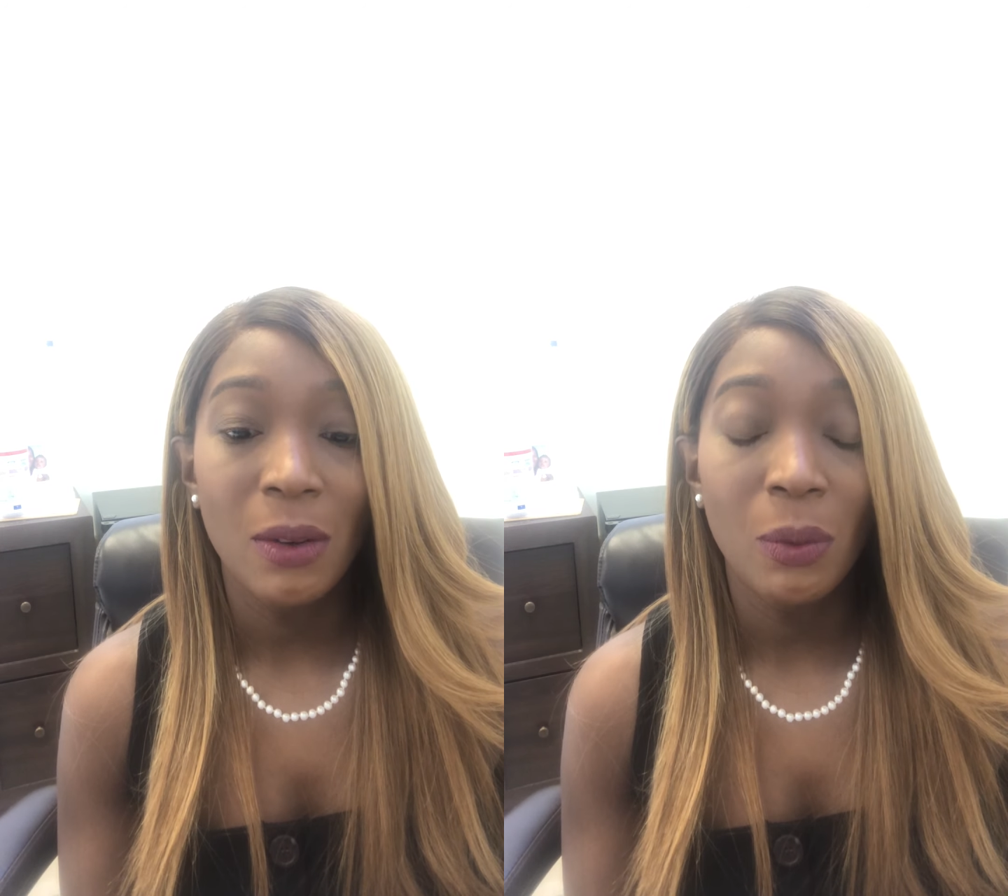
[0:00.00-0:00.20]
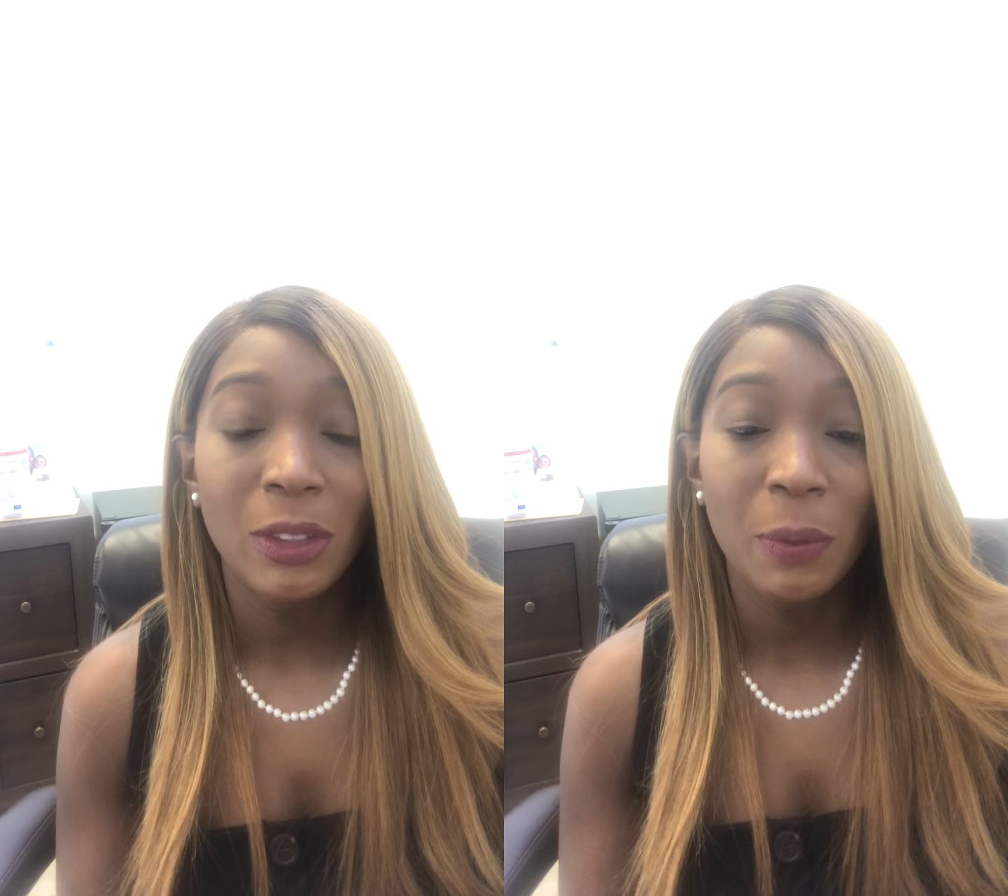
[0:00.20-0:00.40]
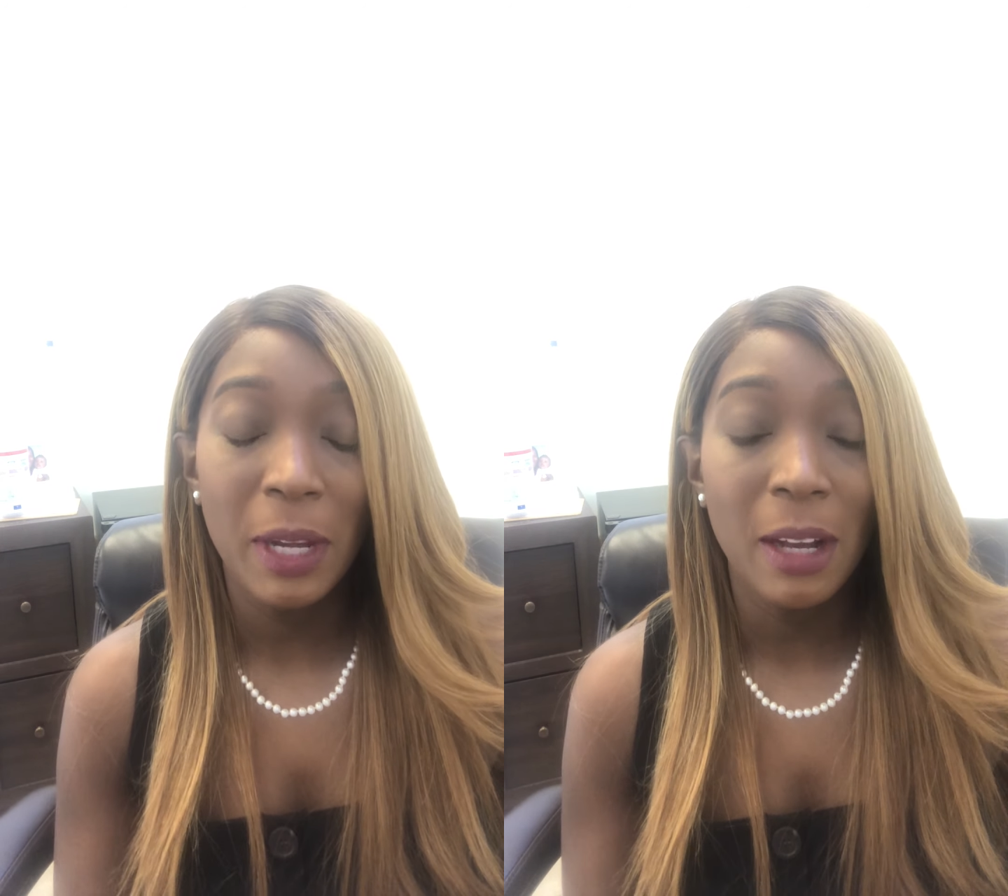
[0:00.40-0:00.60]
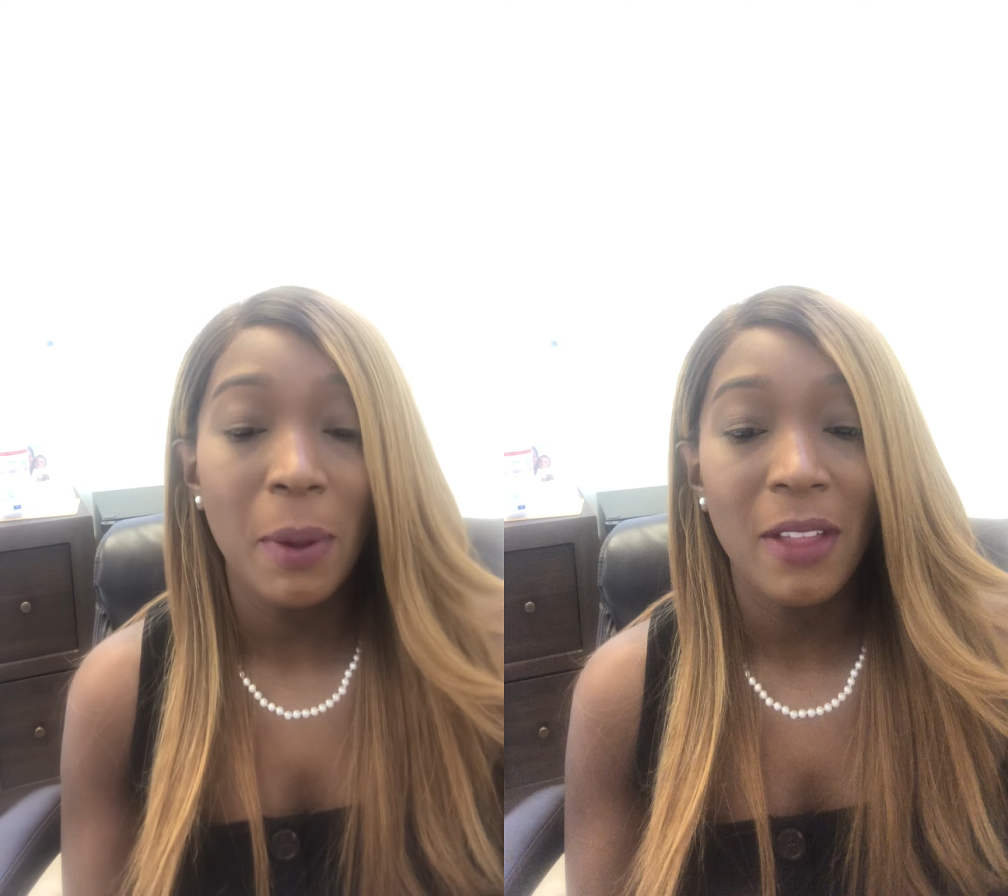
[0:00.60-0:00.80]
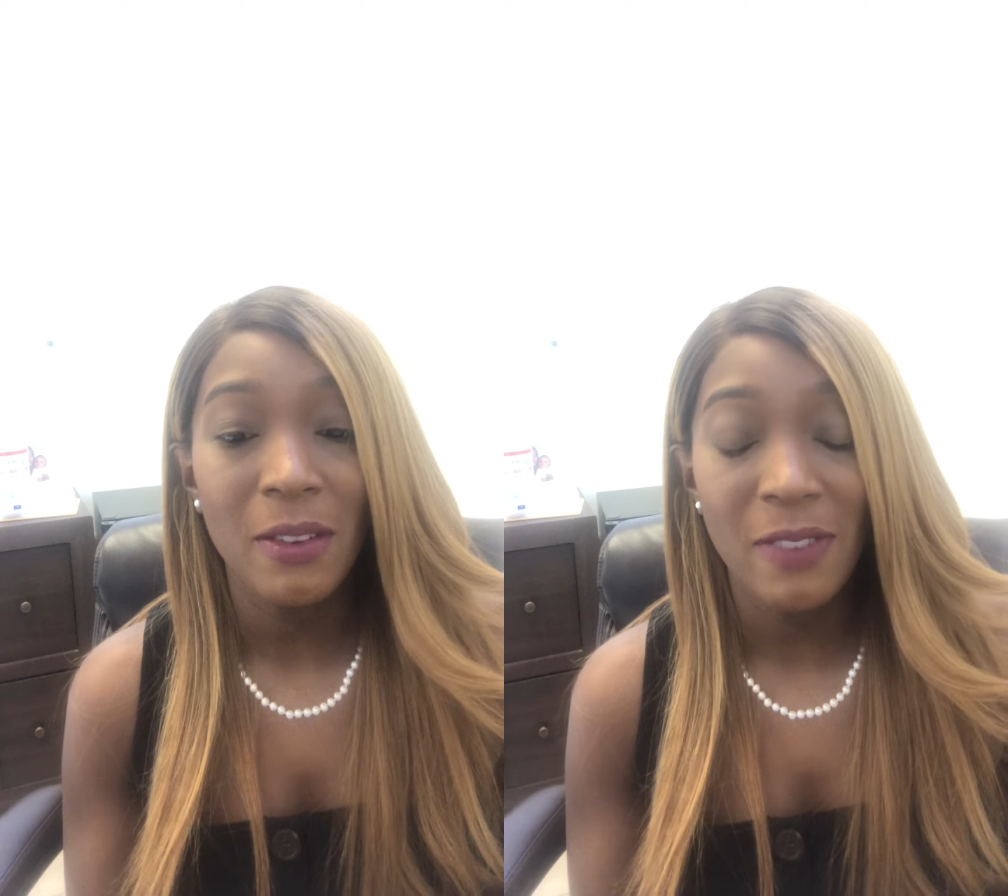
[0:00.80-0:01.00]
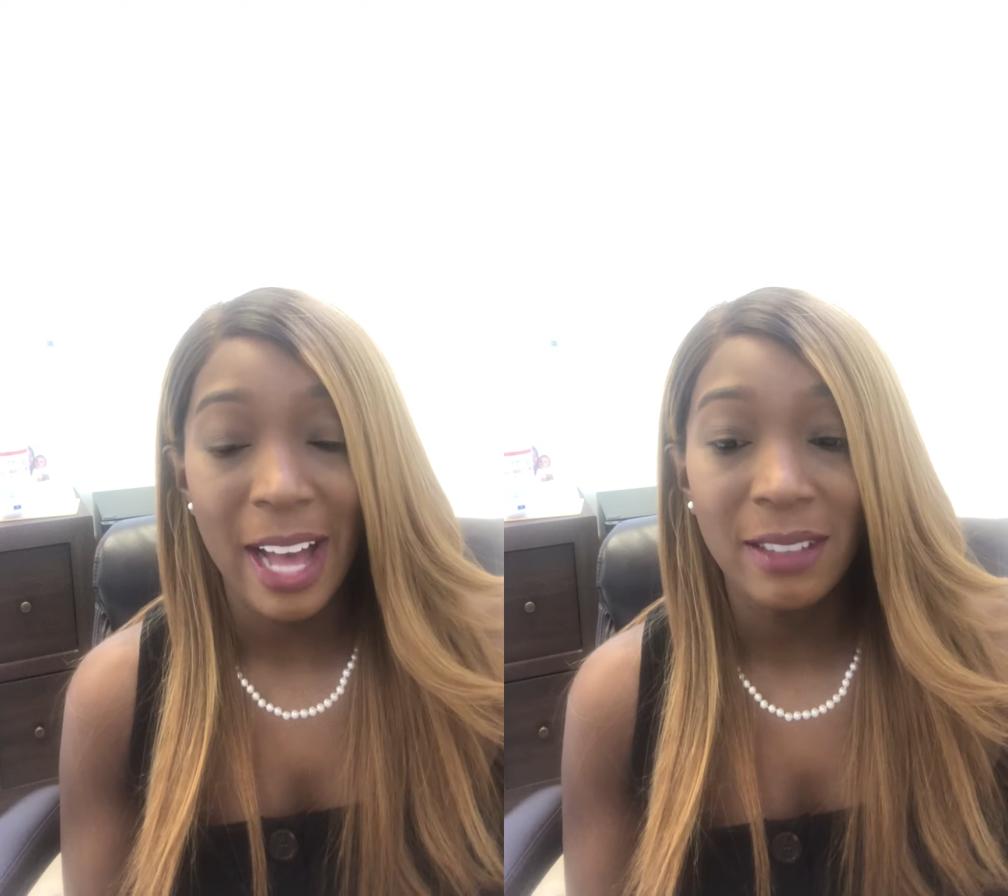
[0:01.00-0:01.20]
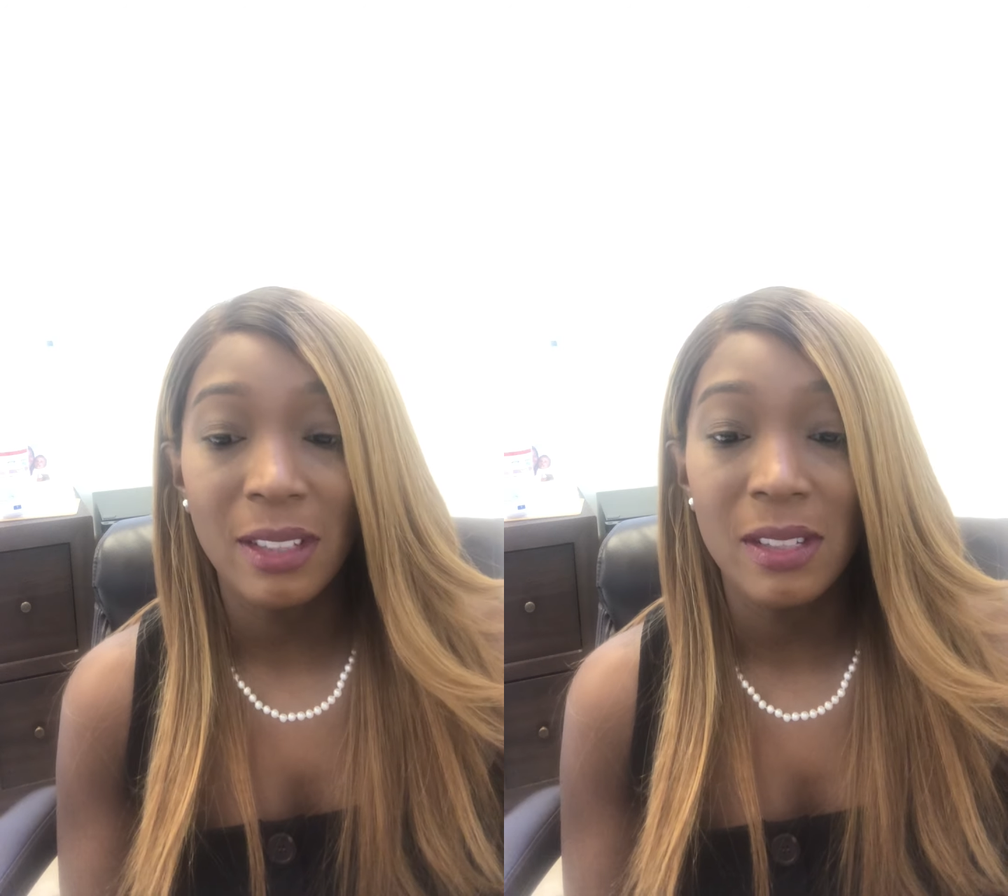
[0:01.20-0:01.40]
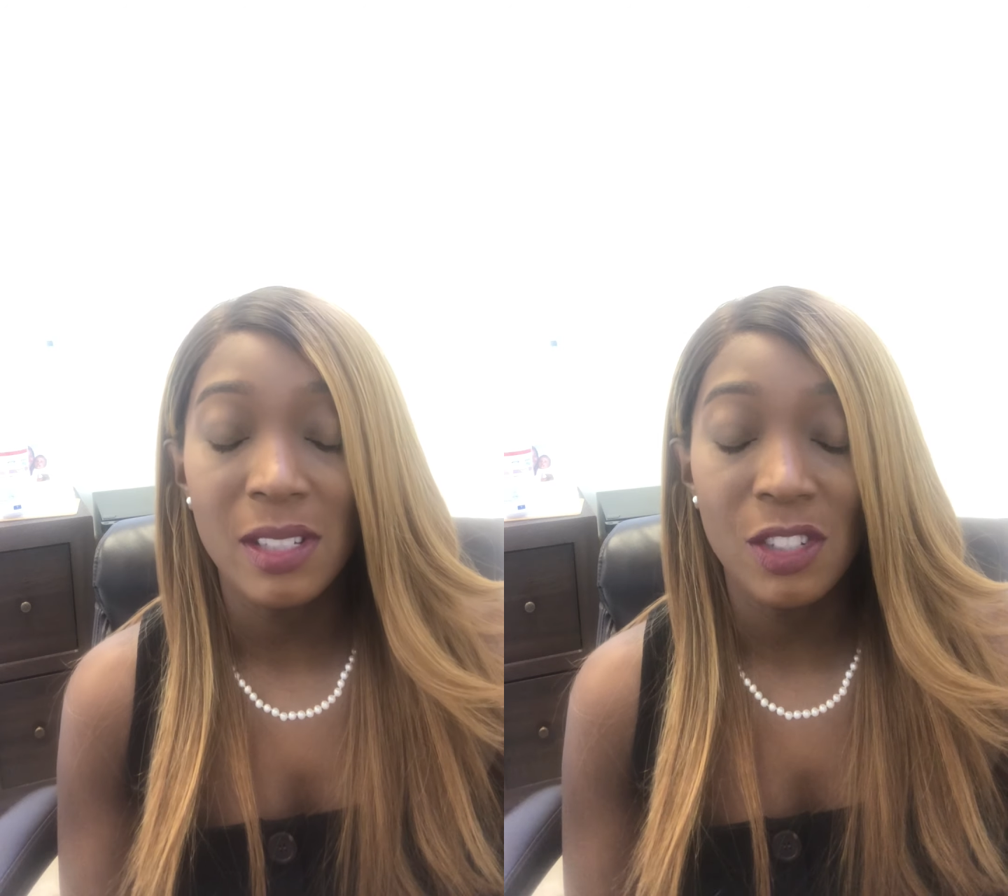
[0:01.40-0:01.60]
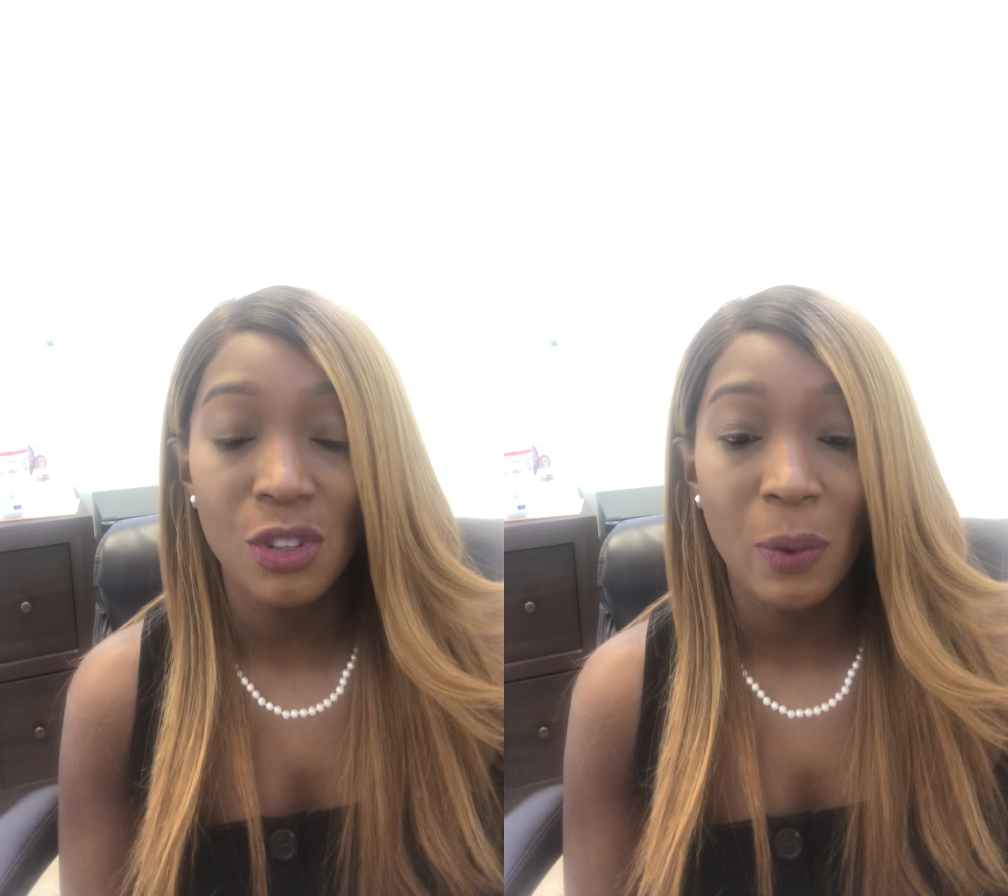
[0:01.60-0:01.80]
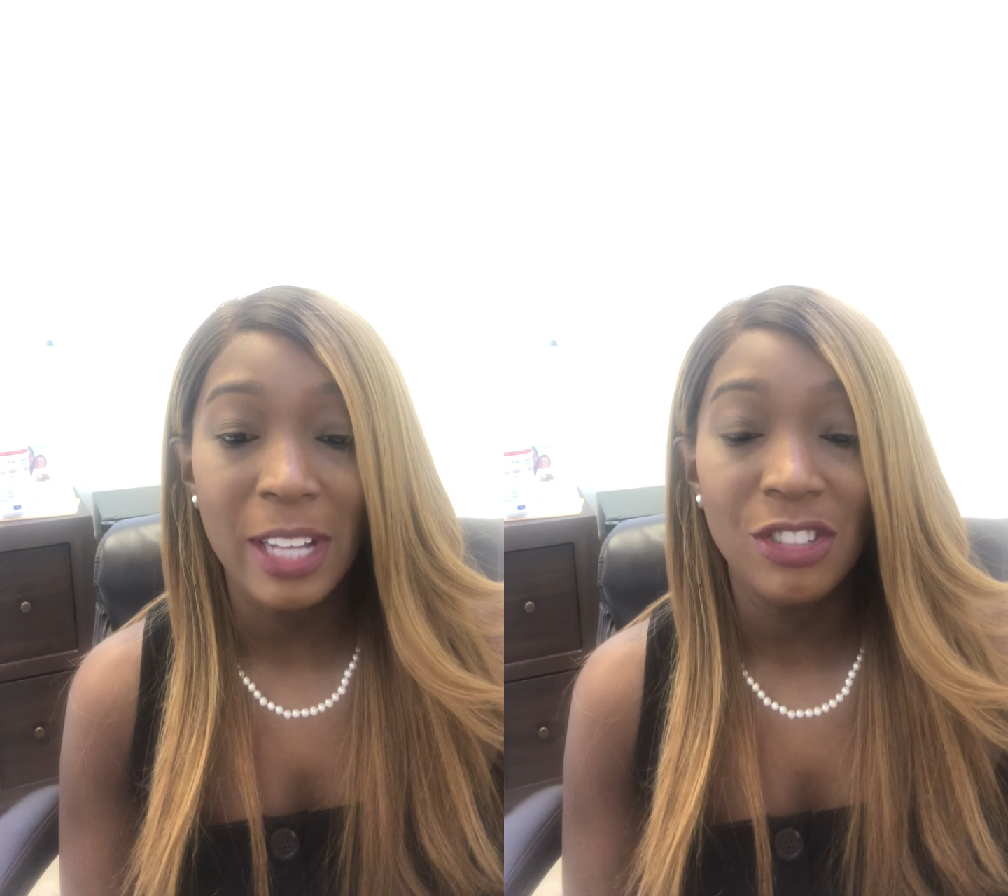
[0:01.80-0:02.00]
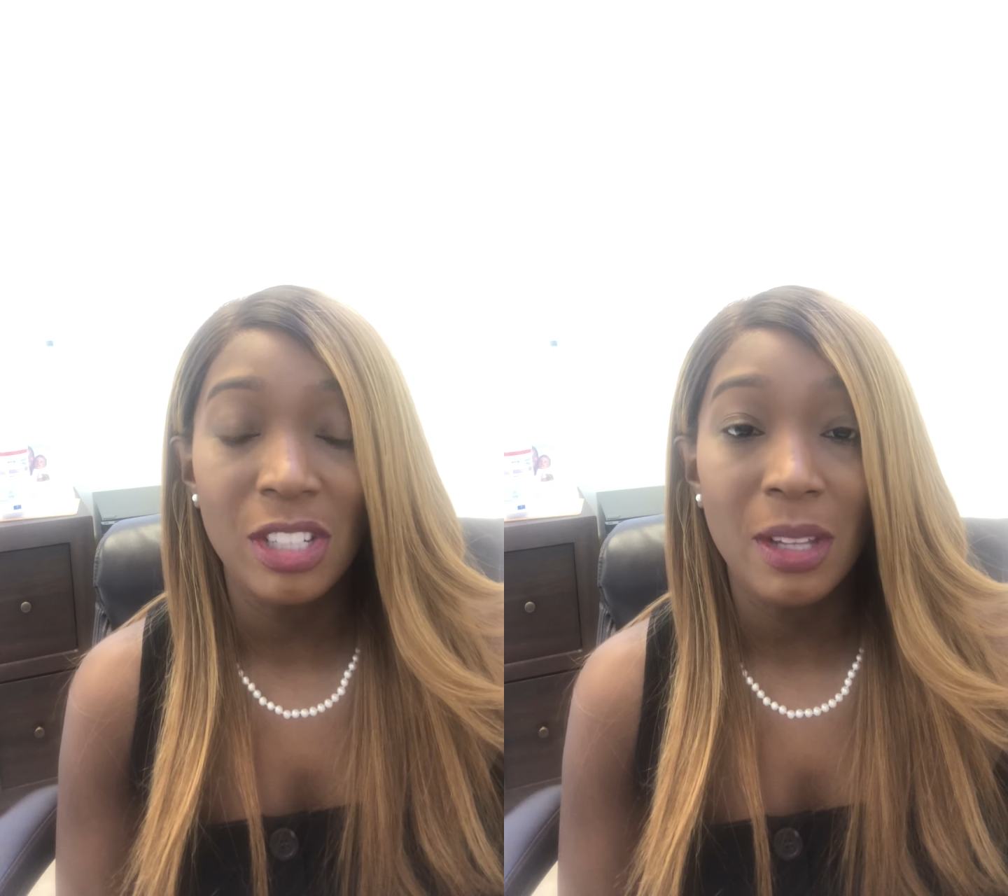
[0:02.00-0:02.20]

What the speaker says: well, depending upon the facts of the situation,